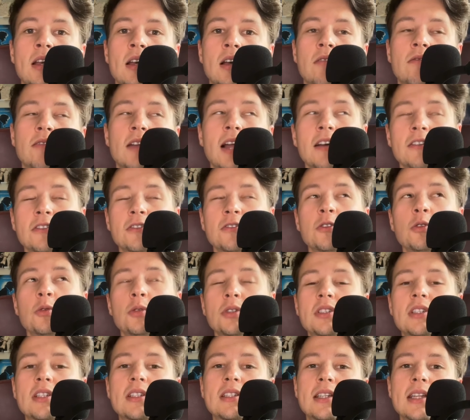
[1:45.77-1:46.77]
Flash
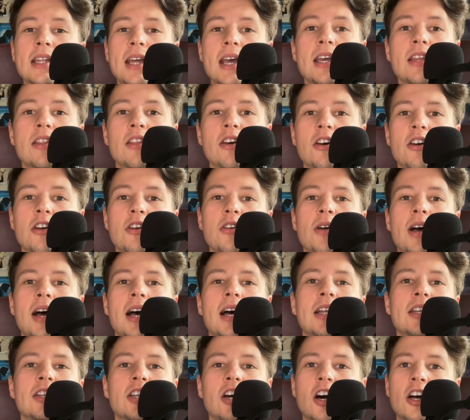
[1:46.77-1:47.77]
forward to today though,
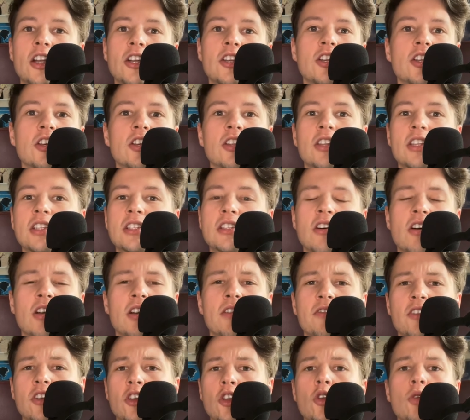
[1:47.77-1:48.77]
and under this kind
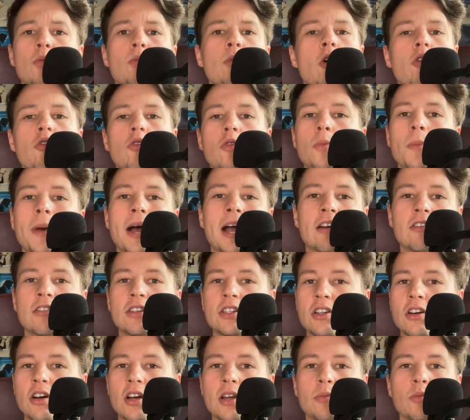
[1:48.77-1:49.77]
of new moral
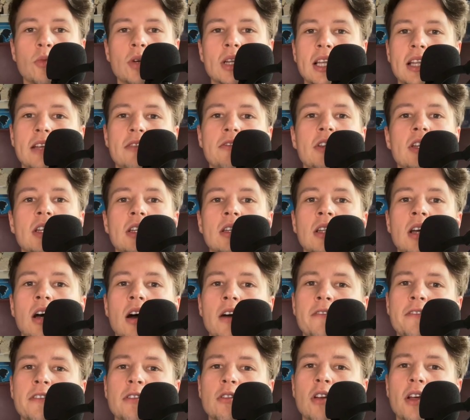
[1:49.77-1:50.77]
paradigm we live in,
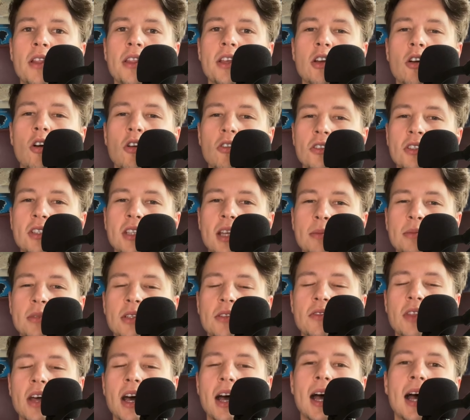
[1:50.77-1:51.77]
I feel like the concept
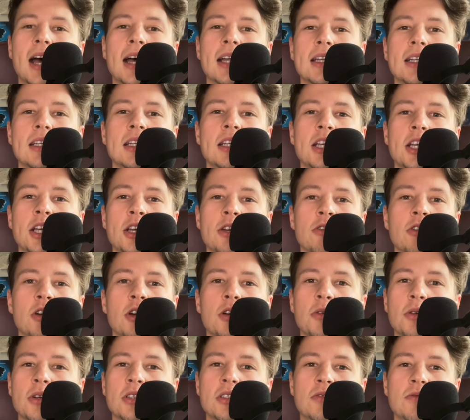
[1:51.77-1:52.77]
of that
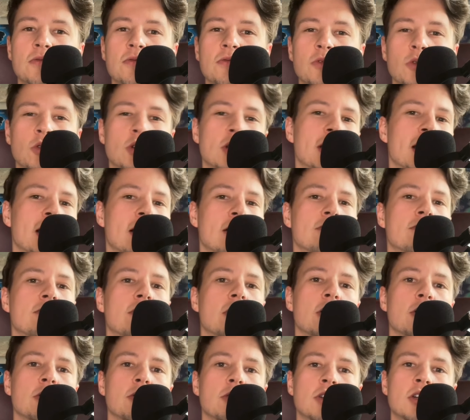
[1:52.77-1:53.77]
anti-hero has fallen out of
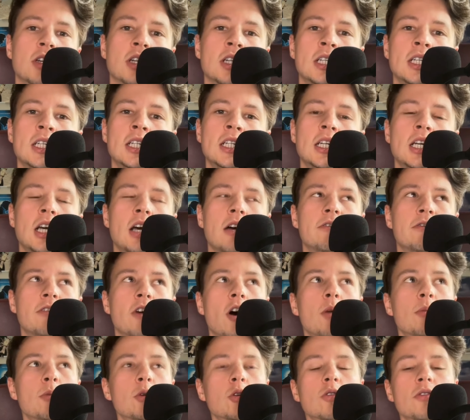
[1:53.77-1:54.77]
vogue.
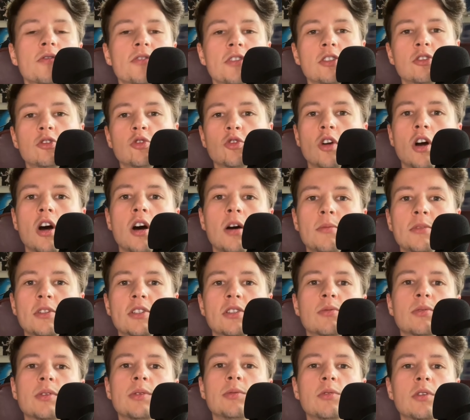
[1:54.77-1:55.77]
Far more of the
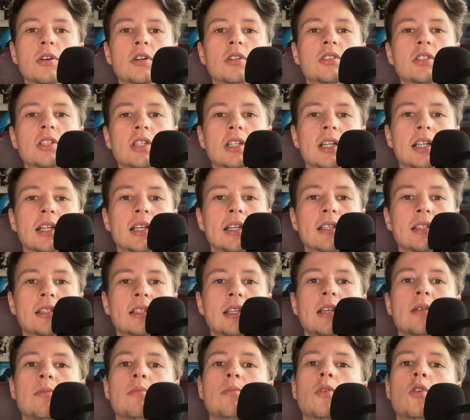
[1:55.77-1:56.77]
dramas we watch, at least,
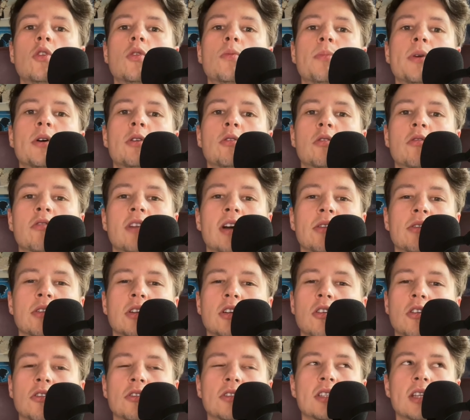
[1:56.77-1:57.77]
seem more built around a
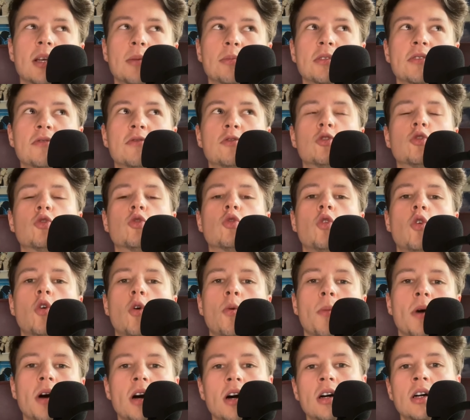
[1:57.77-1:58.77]
concept of
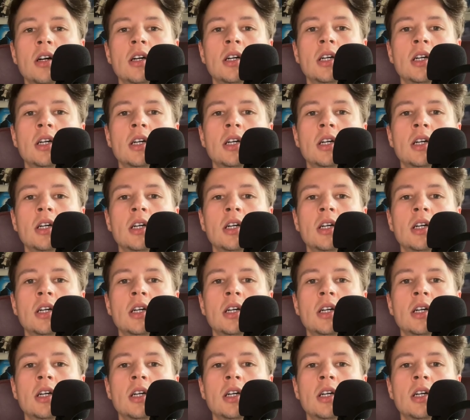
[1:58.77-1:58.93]
trauma